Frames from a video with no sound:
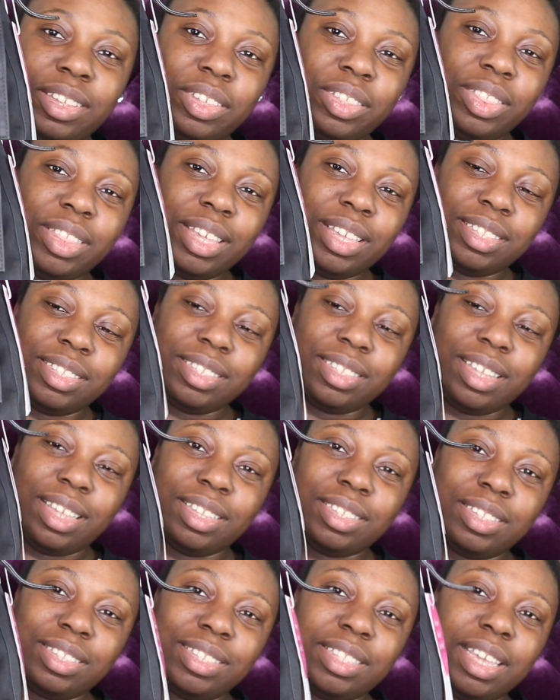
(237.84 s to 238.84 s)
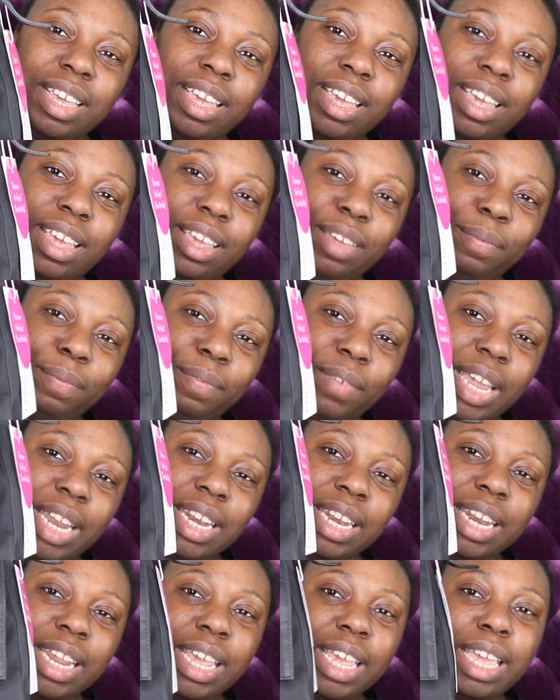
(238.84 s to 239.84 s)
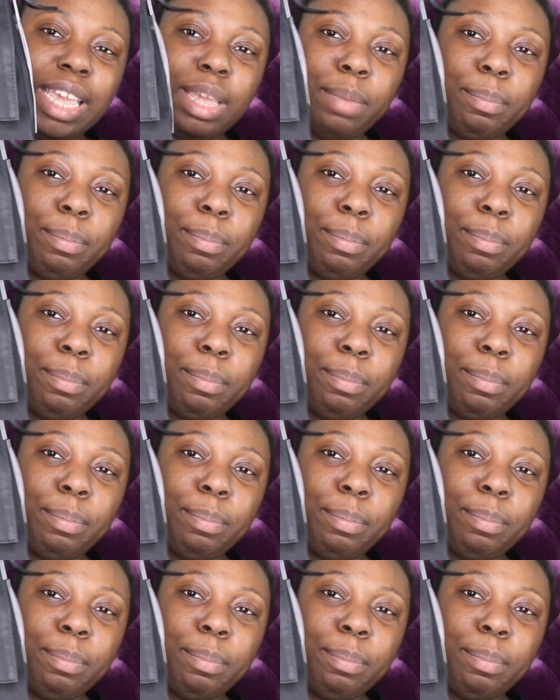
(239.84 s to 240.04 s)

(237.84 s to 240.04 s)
This is the Fendi